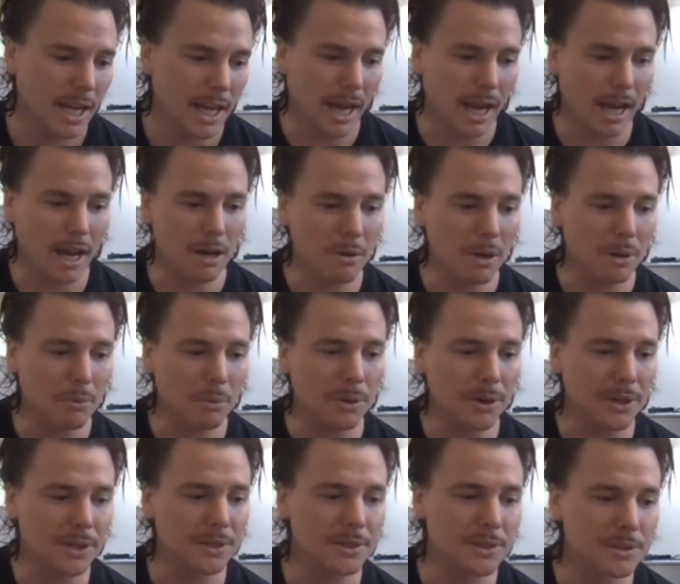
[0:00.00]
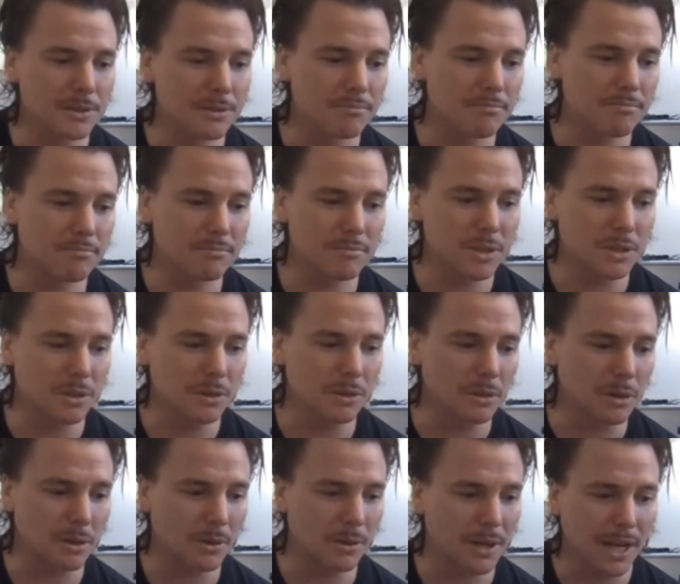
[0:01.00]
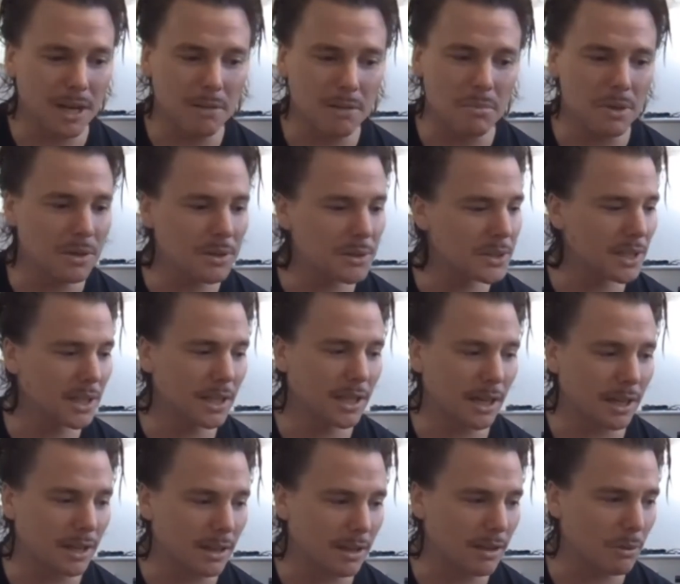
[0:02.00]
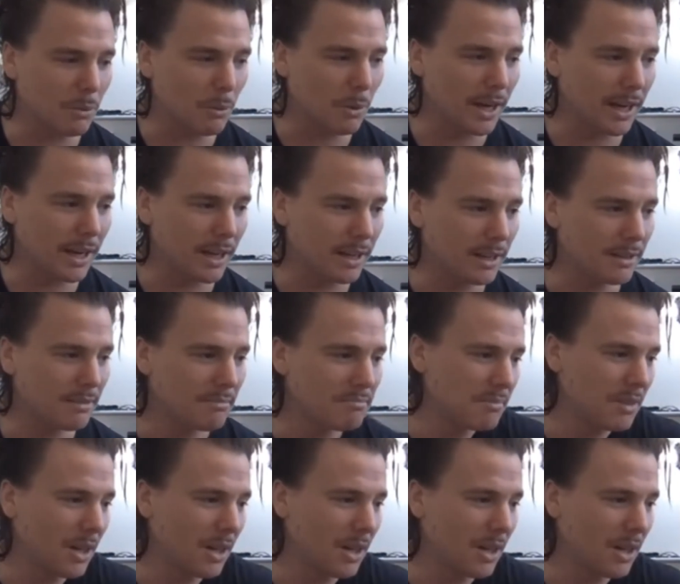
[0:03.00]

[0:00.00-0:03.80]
how I wanted to create music and the way I